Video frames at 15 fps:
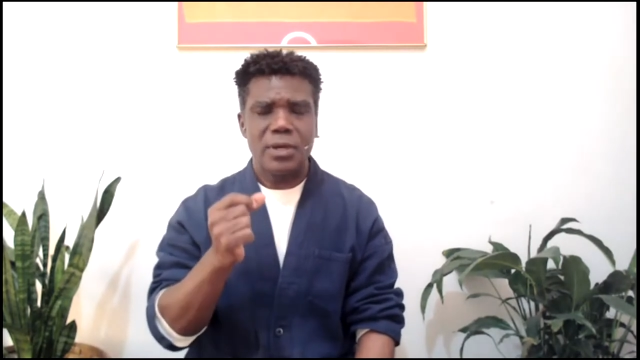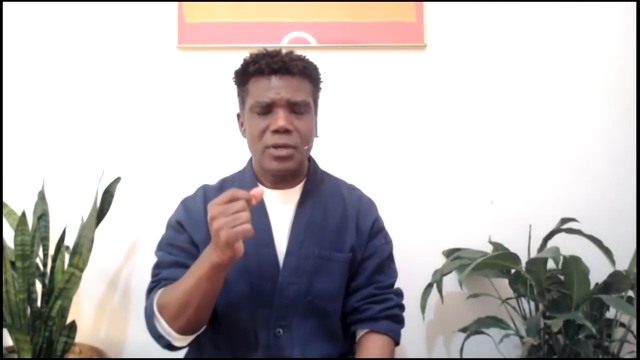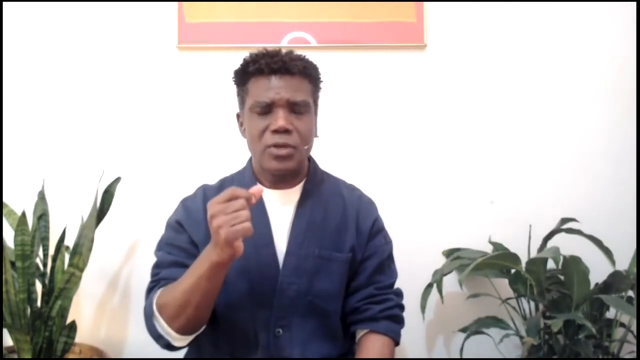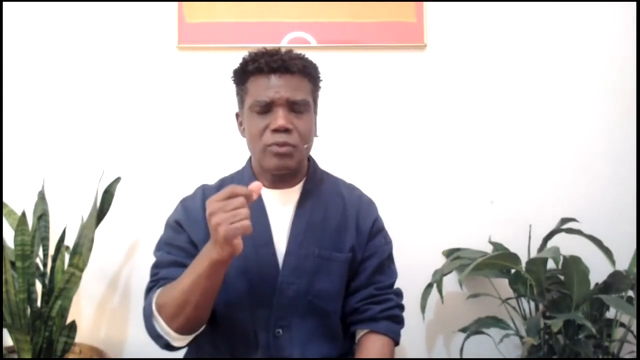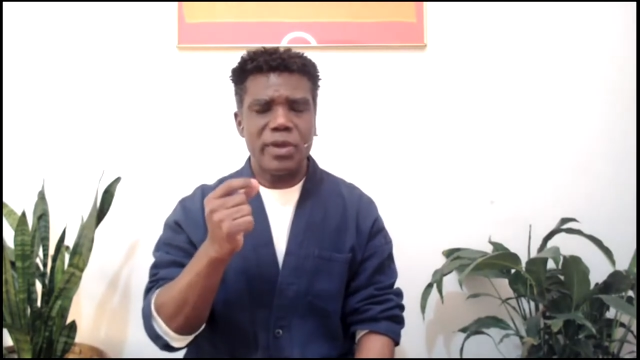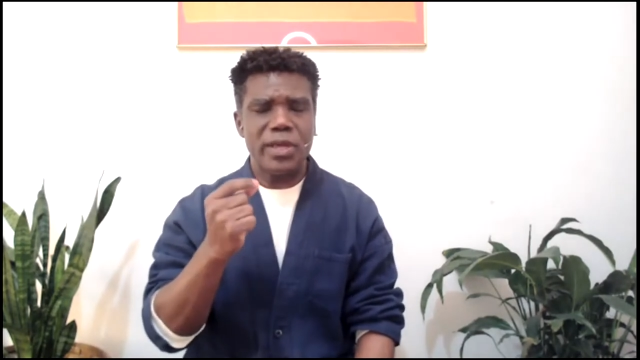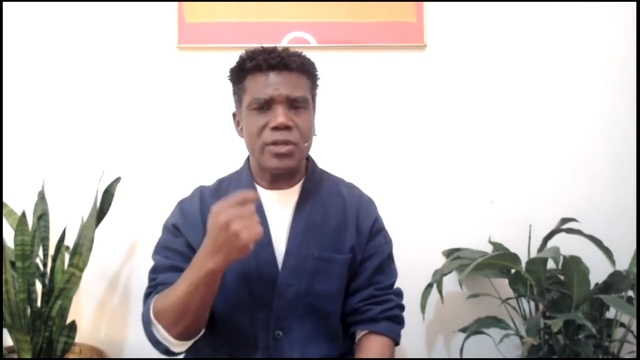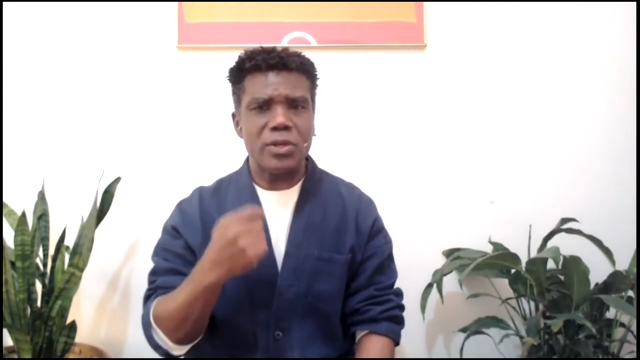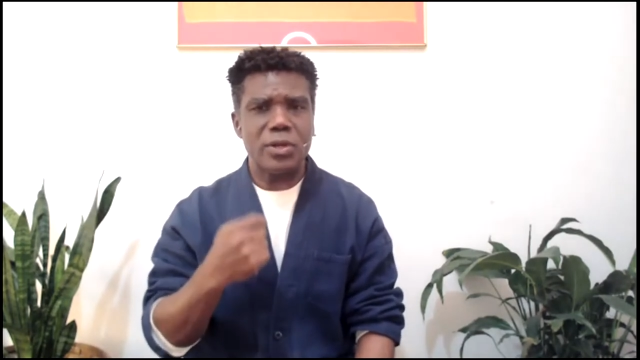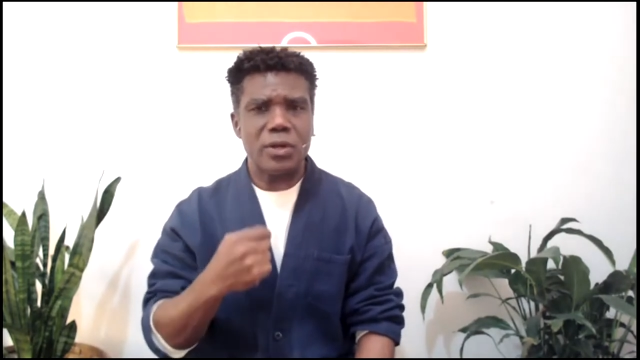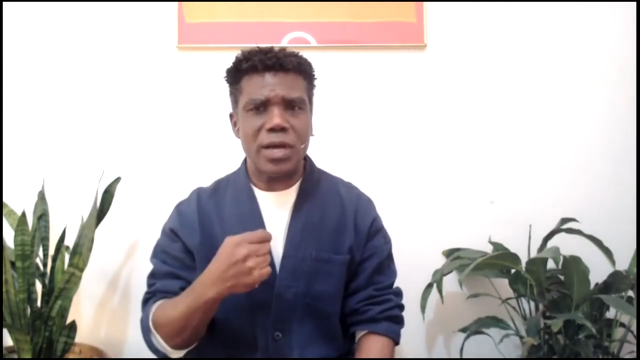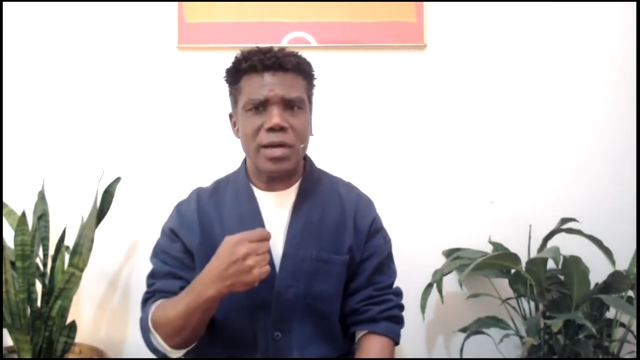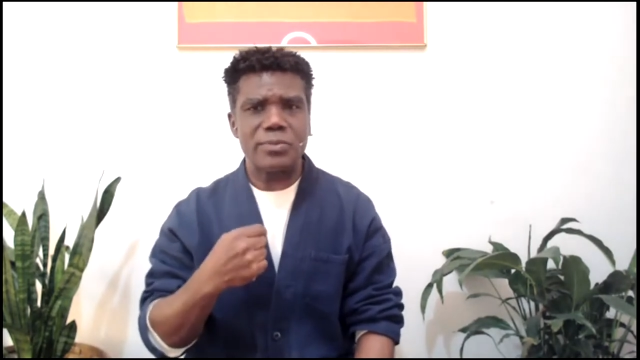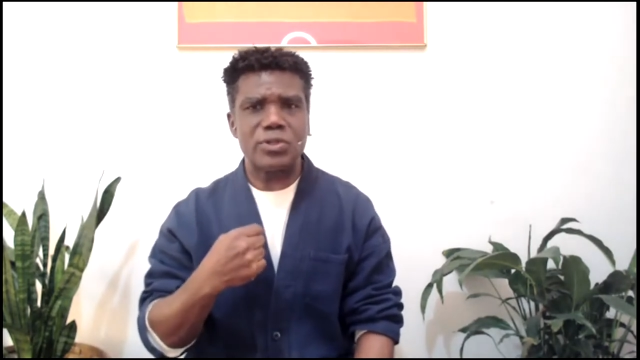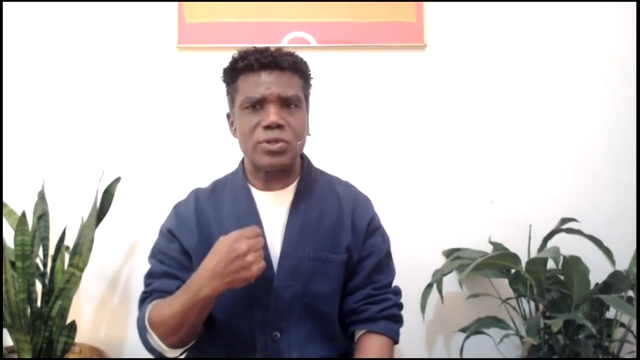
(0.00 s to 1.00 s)
you may
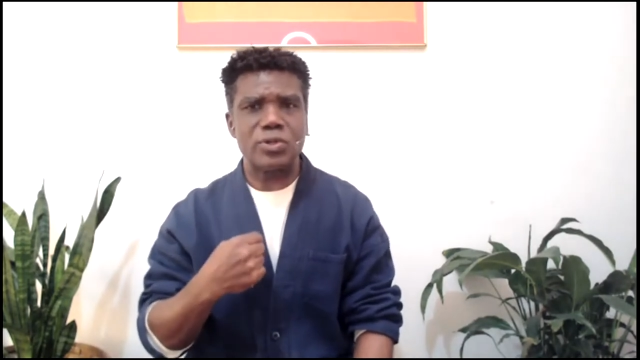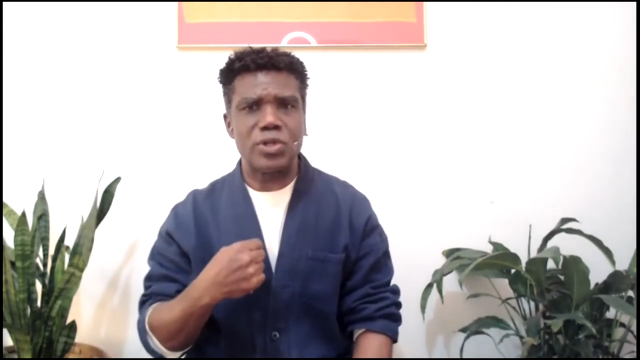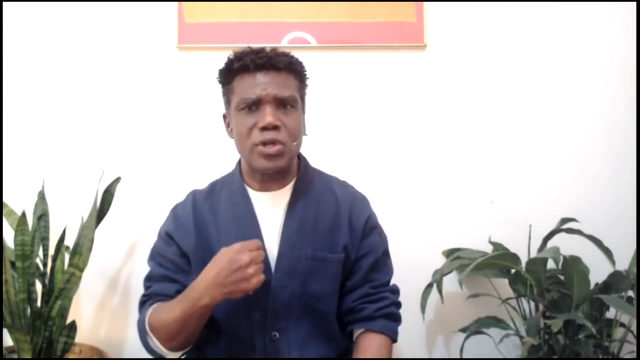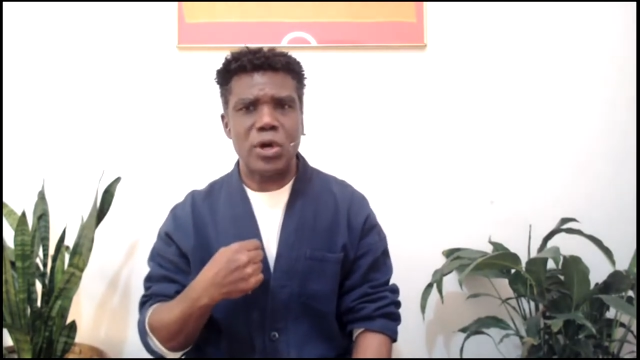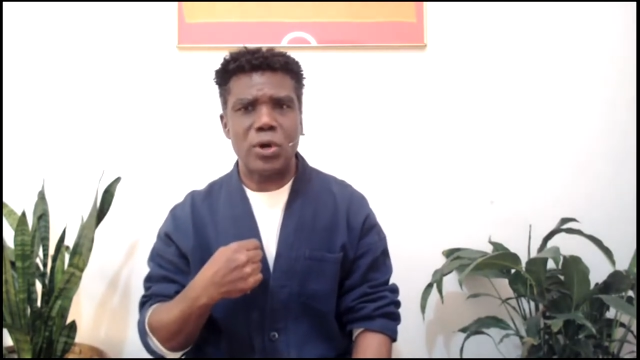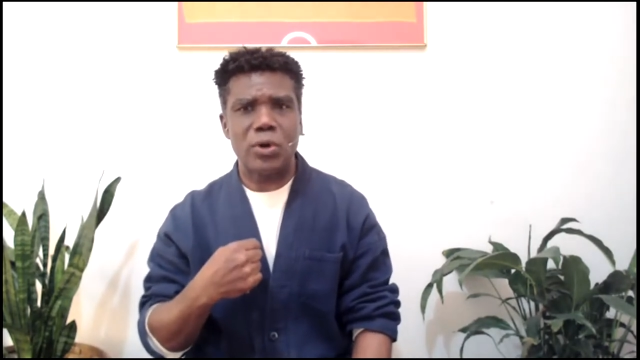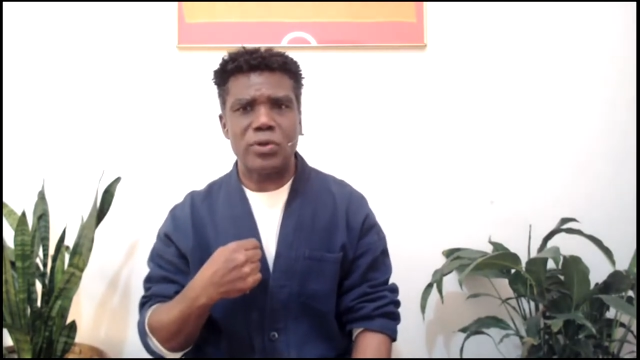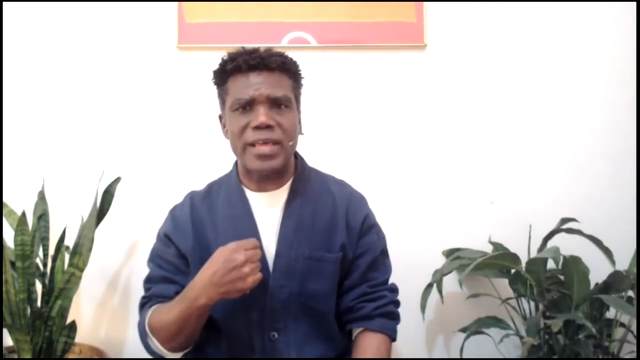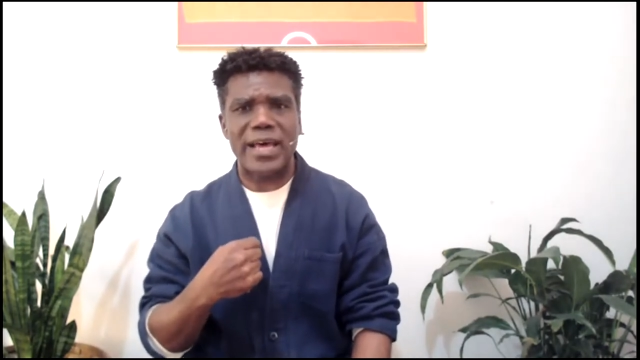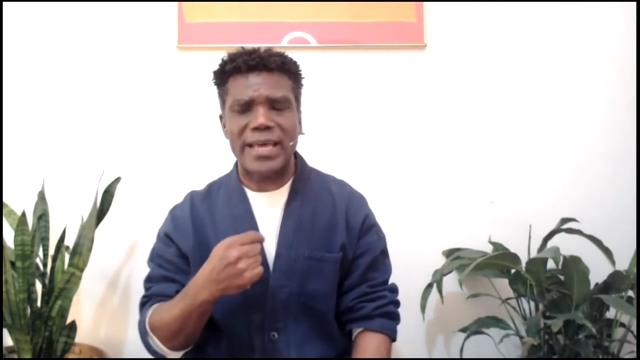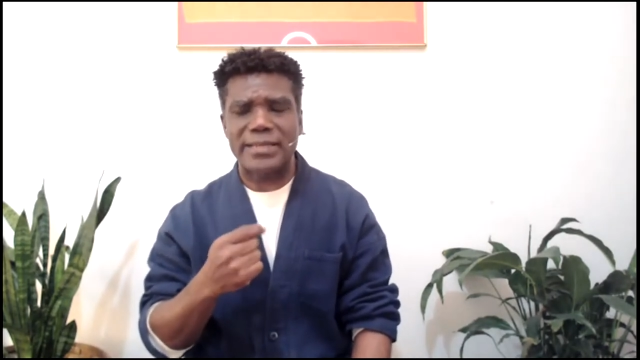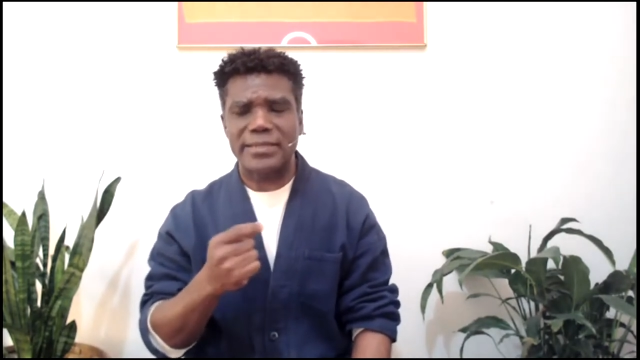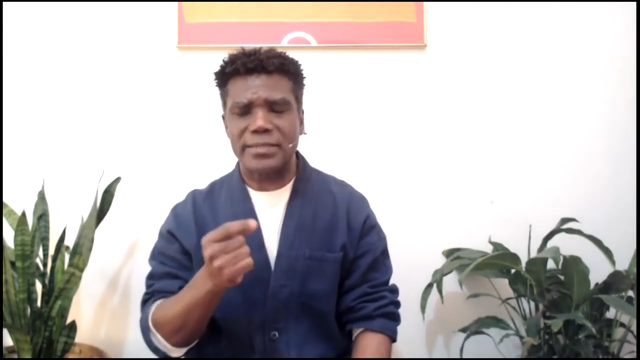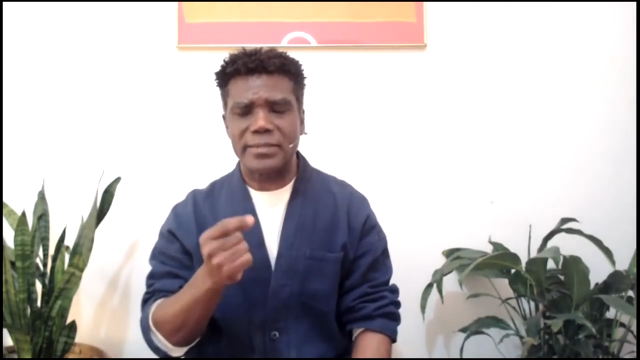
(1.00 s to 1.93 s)
come to know that